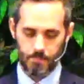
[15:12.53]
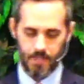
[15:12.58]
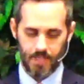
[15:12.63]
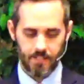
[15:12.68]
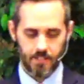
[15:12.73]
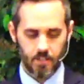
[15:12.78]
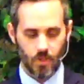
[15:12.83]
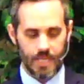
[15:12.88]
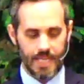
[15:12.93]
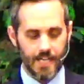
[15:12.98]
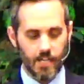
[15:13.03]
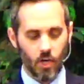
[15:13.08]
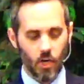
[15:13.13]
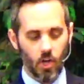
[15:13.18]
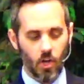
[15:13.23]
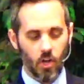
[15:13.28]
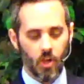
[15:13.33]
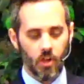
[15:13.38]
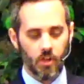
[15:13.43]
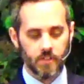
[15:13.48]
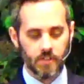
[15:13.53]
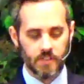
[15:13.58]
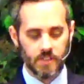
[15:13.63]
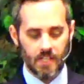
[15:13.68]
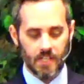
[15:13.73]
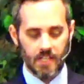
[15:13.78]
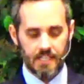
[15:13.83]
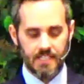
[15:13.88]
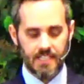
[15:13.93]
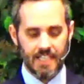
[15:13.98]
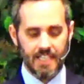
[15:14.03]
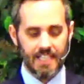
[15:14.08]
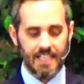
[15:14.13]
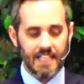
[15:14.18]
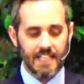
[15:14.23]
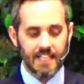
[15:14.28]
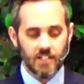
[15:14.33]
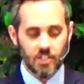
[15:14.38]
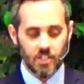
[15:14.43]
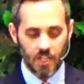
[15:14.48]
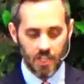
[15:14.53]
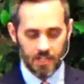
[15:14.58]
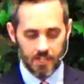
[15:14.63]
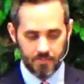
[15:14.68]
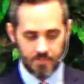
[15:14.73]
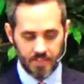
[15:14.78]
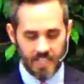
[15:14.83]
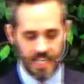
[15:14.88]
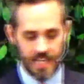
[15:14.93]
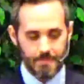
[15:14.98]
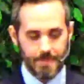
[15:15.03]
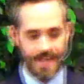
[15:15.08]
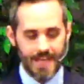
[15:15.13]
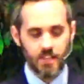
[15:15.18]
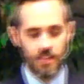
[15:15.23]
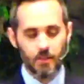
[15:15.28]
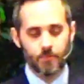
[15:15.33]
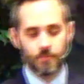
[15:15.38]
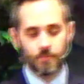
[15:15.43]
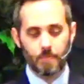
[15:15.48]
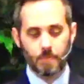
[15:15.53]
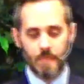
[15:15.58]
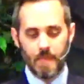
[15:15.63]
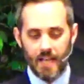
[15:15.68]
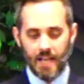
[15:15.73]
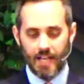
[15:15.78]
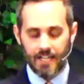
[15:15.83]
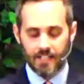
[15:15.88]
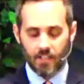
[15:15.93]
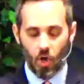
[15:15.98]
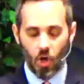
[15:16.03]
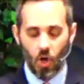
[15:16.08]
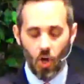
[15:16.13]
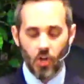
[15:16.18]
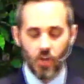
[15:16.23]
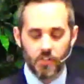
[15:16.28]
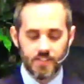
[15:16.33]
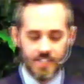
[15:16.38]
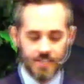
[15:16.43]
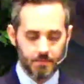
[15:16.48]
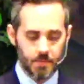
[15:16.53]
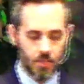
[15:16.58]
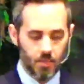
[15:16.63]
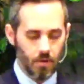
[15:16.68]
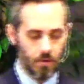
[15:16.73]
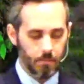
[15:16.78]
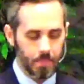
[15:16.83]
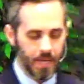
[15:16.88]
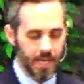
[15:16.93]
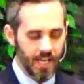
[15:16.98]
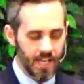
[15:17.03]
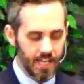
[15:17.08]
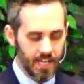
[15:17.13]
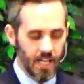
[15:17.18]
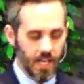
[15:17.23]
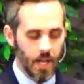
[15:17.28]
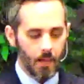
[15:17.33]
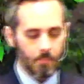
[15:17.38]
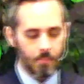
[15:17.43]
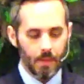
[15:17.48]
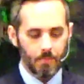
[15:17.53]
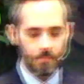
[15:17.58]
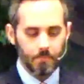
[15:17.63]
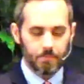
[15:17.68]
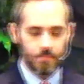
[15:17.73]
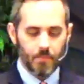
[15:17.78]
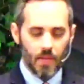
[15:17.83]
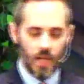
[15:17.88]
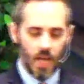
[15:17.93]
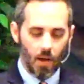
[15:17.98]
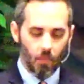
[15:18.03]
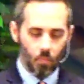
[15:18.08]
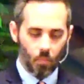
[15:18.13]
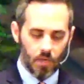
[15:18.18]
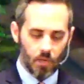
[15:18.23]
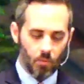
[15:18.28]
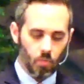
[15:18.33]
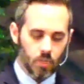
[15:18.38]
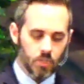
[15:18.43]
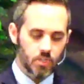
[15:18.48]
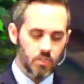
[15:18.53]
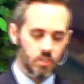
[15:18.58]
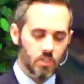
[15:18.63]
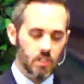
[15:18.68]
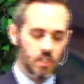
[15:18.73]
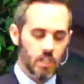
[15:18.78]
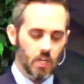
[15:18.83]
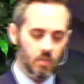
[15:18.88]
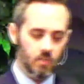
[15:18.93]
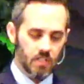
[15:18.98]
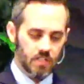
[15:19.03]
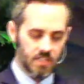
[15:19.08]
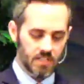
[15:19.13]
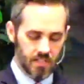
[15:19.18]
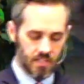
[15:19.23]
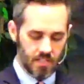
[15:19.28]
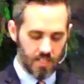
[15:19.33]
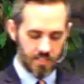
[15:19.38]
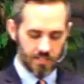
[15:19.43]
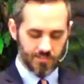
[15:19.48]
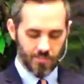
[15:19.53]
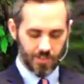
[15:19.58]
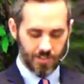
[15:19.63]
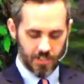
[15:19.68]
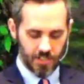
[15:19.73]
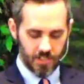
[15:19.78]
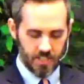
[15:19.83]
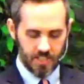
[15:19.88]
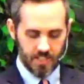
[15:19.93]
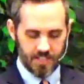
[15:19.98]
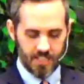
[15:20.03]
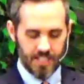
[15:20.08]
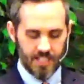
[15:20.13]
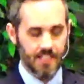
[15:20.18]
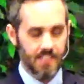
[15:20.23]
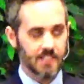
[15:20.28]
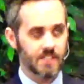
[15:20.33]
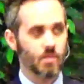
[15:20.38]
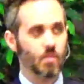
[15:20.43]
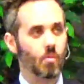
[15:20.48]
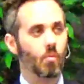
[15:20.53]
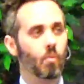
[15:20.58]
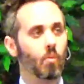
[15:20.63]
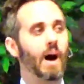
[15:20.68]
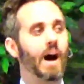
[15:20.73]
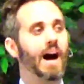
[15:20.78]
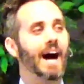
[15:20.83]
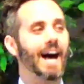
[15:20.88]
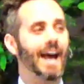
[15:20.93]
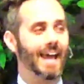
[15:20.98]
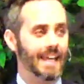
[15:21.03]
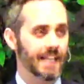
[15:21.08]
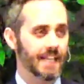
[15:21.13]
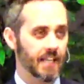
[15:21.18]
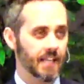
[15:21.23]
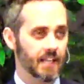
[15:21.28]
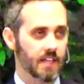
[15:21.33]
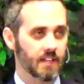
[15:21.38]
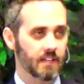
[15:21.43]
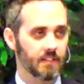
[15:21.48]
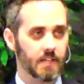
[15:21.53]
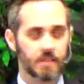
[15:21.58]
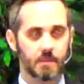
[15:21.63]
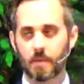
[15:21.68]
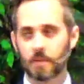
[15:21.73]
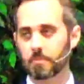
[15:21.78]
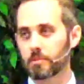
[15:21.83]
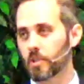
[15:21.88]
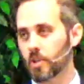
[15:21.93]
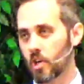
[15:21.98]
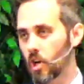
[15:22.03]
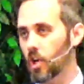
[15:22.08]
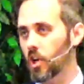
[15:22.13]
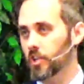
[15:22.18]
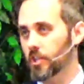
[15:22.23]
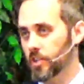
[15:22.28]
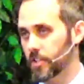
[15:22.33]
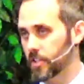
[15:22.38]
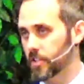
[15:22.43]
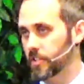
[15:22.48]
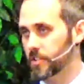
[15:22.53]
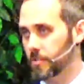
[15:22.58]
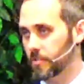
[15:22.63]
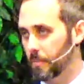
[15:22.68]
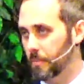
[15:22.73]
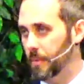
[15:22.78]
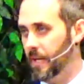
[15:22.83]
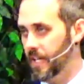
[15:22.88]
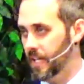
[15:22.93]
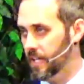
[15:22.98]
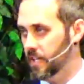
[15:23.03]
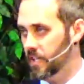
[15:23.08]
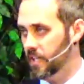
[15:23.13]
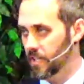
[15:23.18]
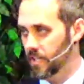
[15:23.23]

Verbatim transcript: And so he calls to each of them and, the, and calls them to repent. But what I want you to notice in these verses is why these people are called to repent.